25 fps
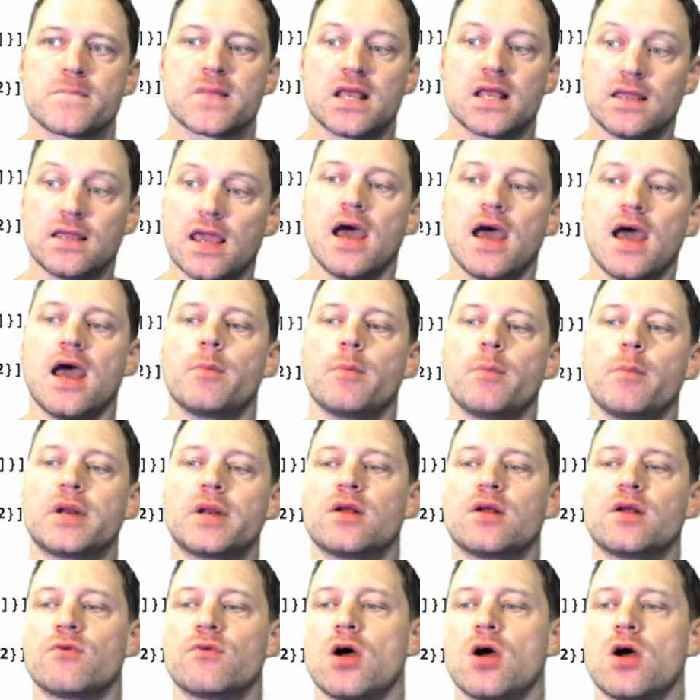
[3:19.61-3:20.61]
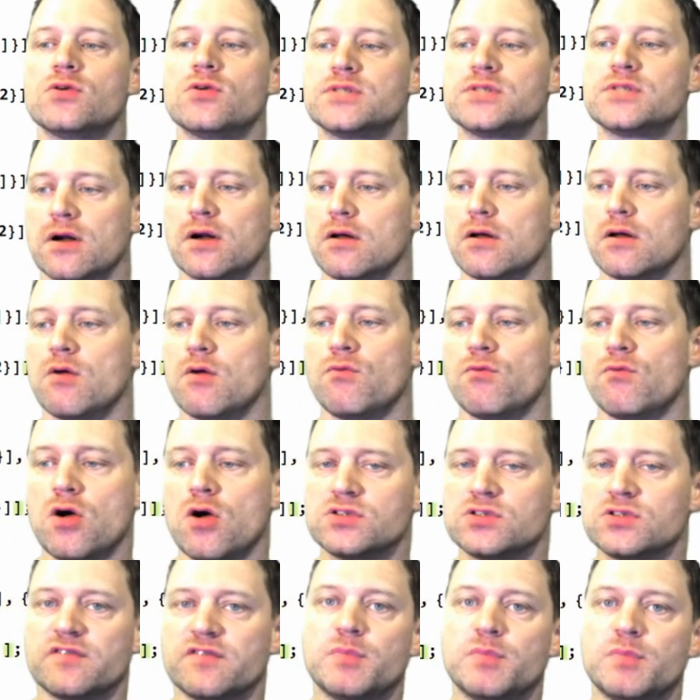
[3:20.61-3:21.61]
Yeah, how many rows are
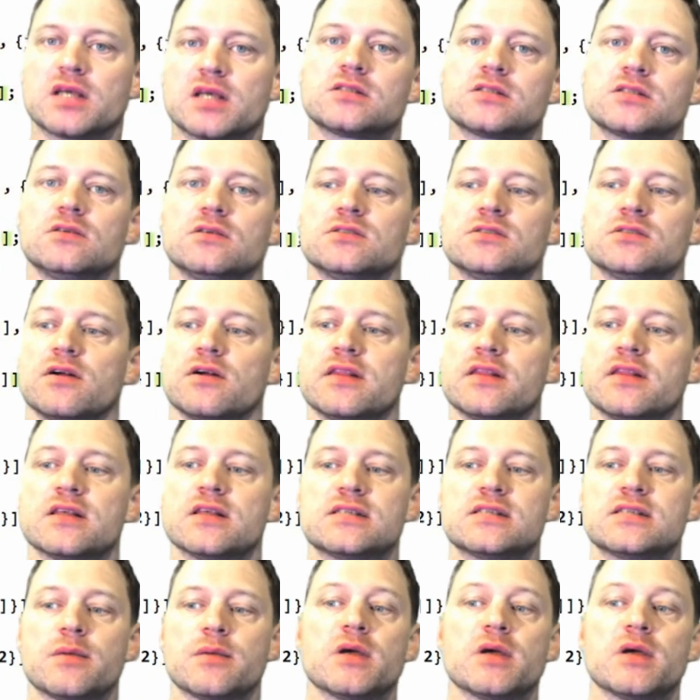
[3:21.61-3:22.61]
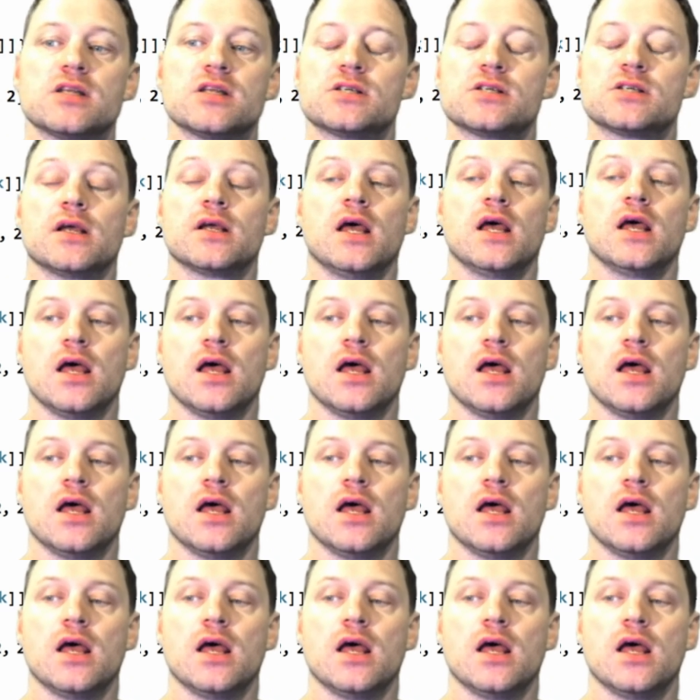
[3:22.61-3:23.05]
rows of pixels are in this image?